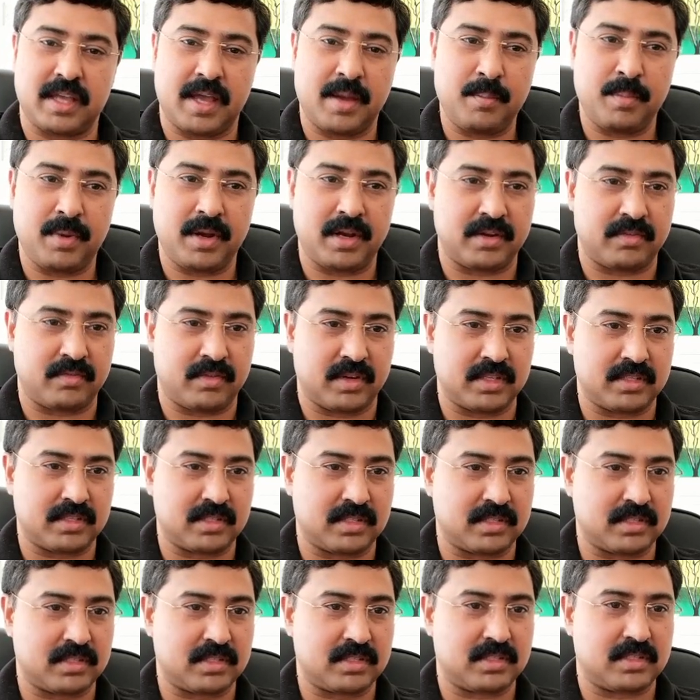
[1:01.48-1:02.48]
sample
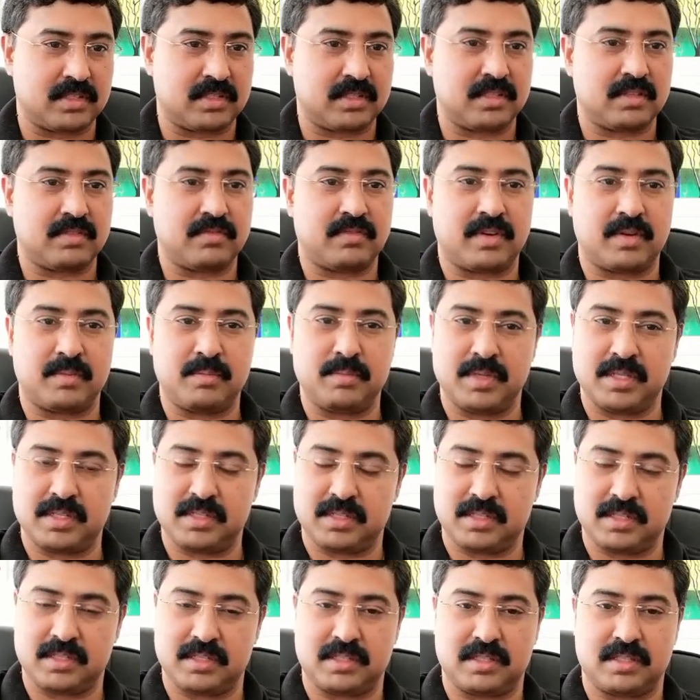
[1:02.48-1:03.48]
invoices from
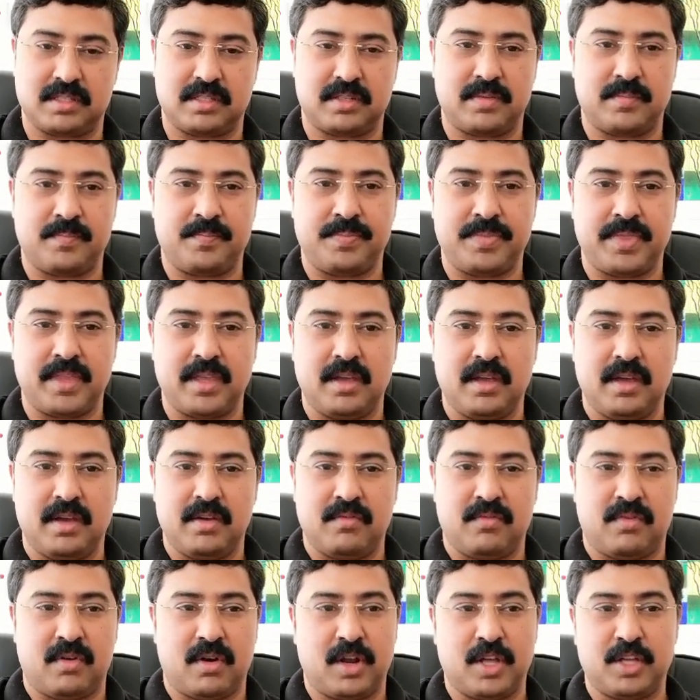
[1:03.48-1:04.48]
business
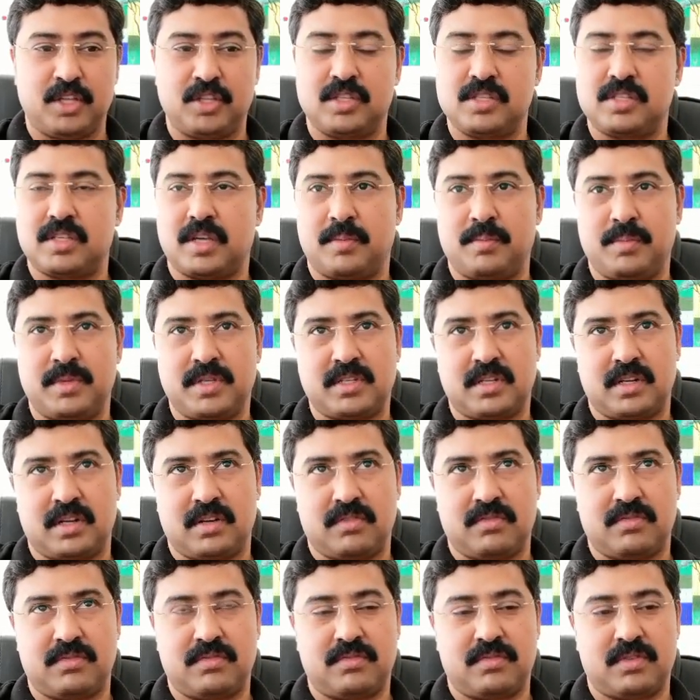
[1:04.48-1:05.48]
following the submission
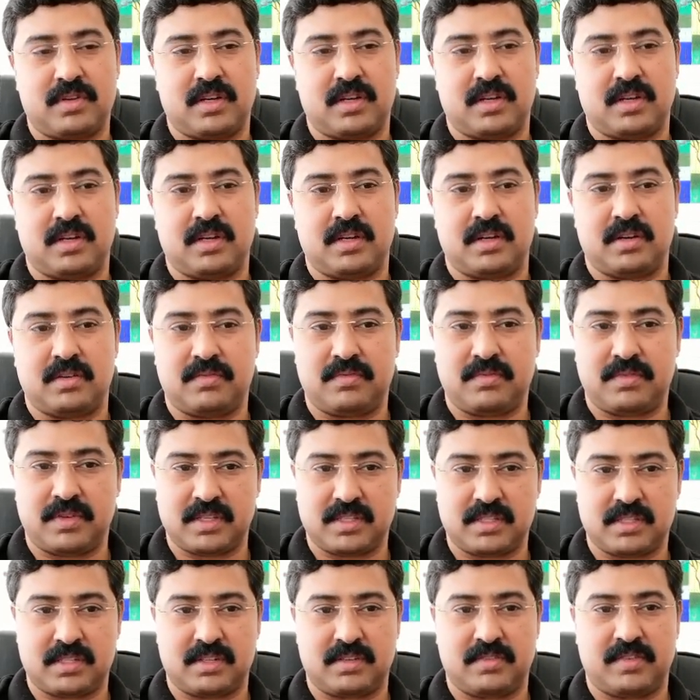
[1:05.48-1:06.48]
of
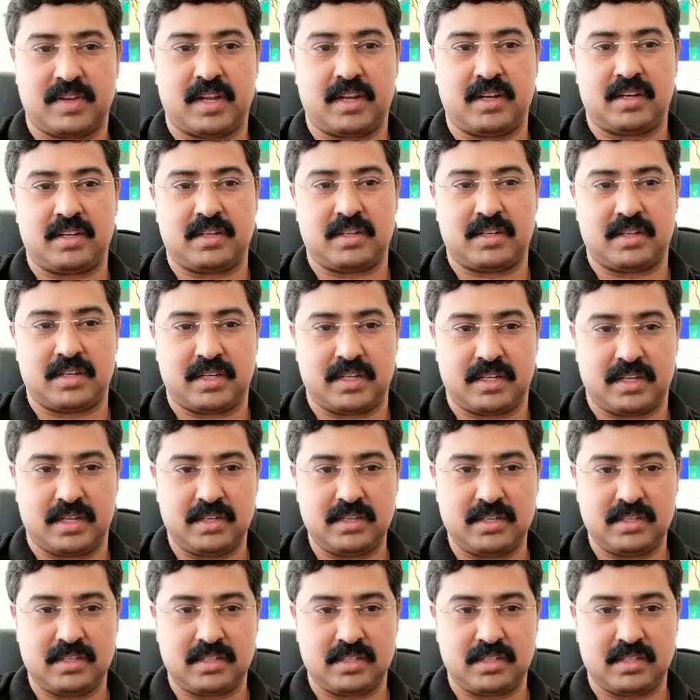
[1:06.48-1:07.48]
first VAT
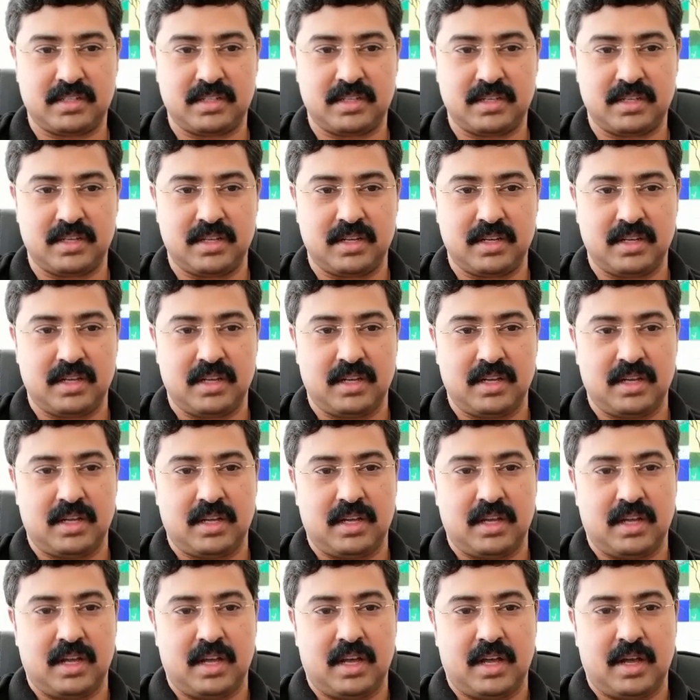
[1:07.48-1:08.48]
returns.
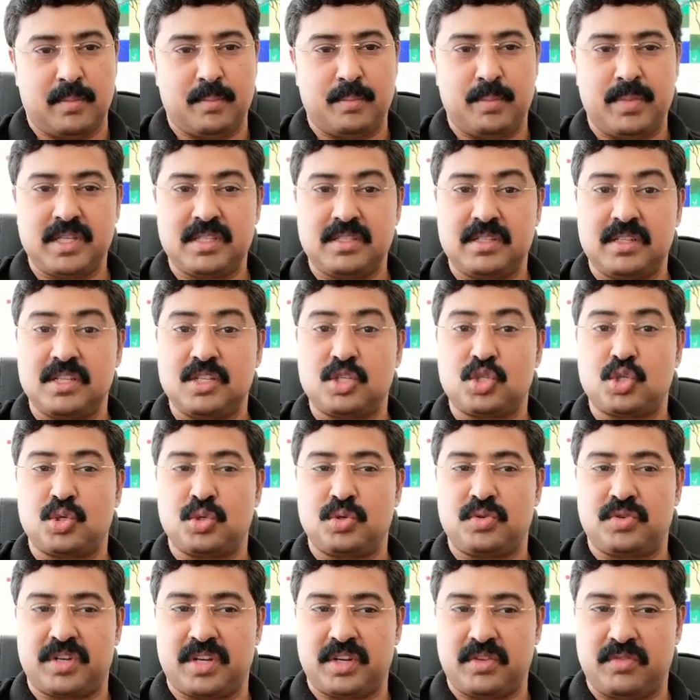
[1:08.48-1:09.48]
Business
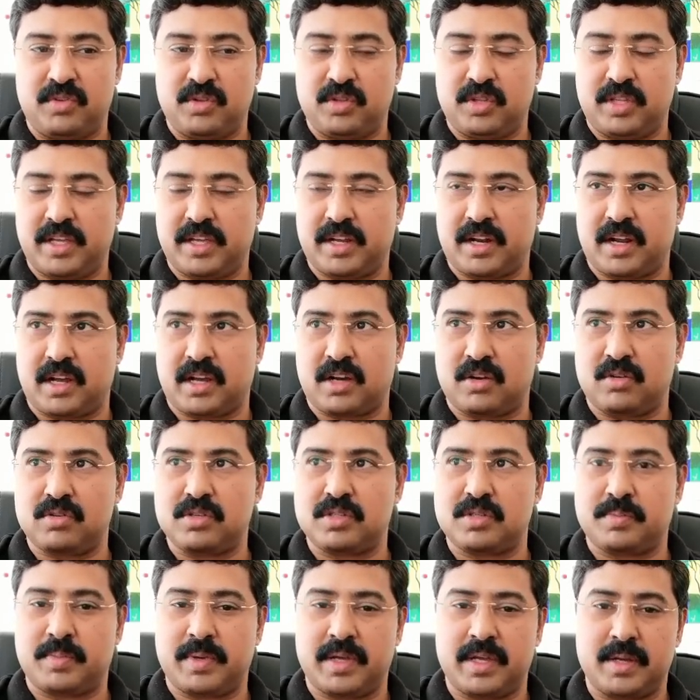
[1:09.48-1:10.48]
should review their
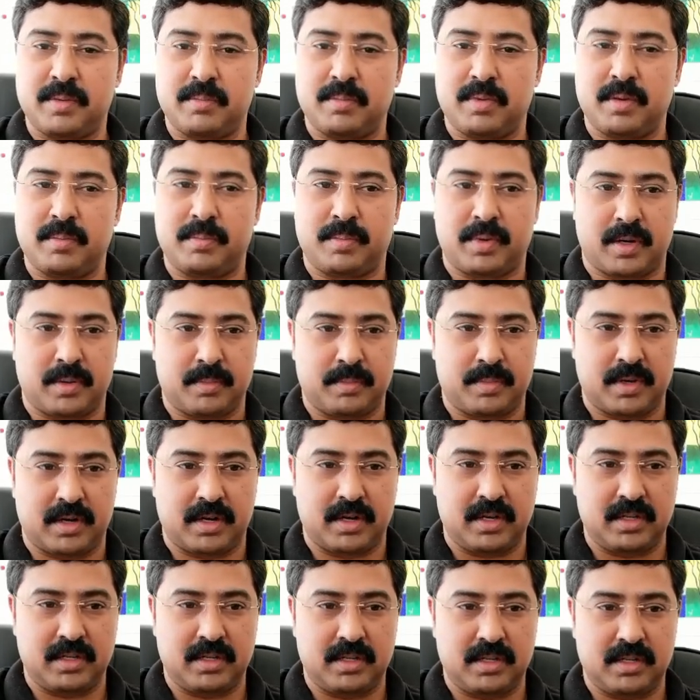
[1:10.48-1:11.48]
accounts payable
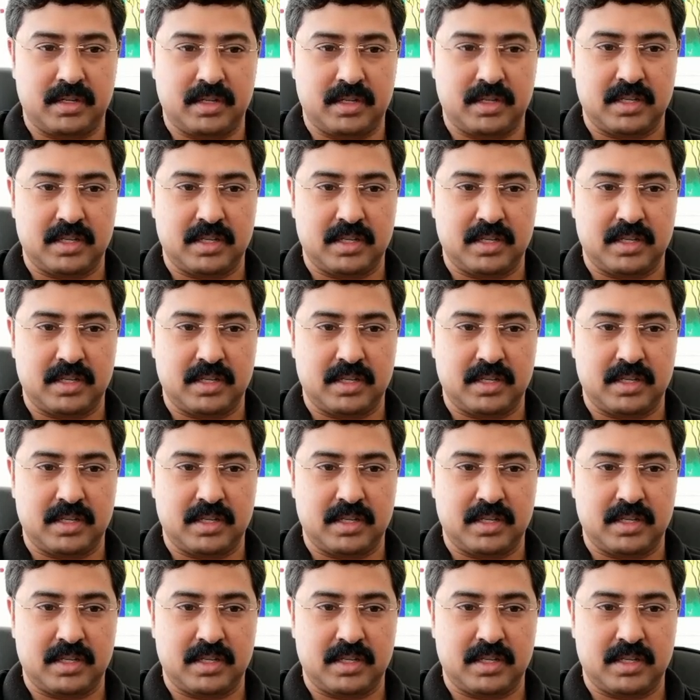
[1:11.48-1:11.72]
properly